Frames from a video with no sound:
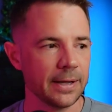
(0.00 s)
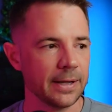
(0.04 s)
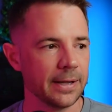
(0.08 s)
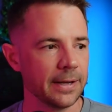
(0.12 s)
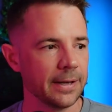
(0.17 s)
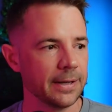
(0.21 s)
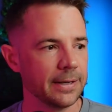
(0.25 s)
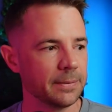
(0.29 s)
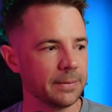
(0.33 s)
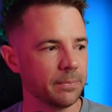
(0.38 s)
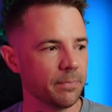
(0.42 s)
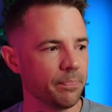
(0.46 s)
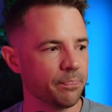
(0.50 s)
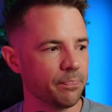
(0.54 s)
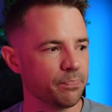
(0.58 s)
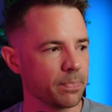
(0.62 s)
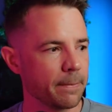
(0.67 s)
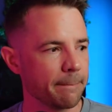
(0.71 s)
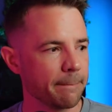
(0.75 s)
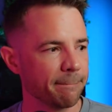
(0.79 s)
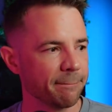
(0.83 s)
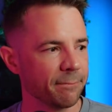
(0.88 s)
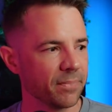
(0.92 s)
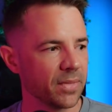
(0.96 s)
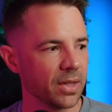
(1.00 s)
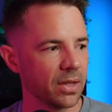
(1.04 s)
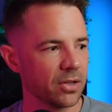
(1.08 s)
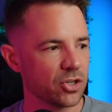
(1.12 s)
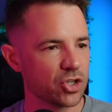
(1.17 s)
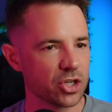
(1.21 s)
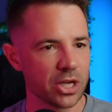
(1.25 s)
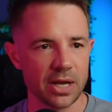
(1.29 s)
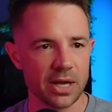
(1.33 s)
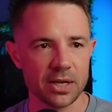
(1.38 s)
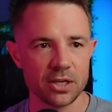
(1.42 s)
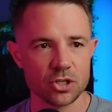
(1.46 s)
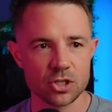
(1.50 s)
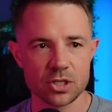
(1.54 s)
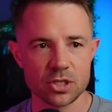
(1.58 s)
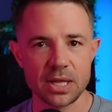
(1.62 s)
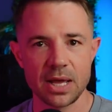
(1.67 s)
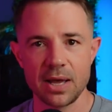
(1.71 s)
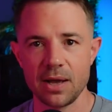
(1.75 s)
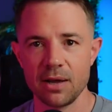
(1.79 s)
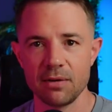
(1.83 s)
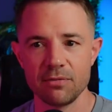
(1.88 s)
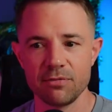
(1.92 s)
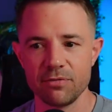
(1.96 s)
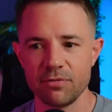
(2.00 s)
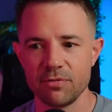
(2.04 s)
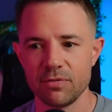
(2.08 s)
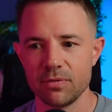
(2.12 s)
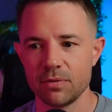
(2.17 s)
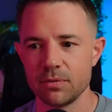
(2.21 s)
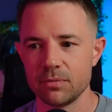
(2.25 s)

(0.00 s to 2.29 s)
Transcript: She can't just have